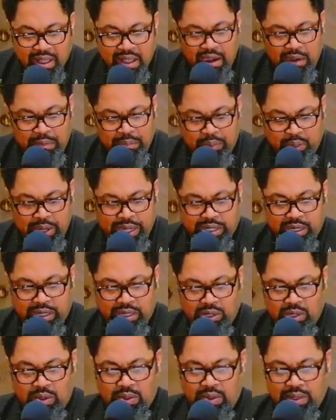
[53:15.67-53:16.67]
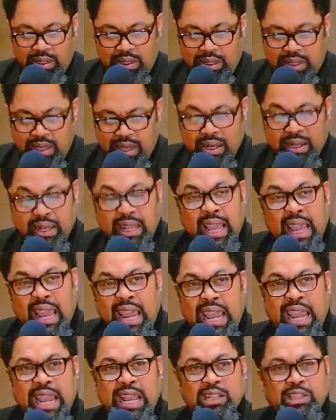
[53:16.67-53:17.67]
of preaching during the
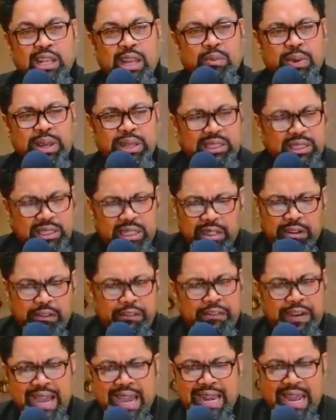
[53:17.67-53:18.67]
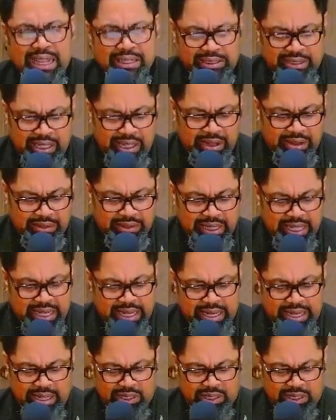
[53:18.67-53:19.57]
age that we still find ourselves in,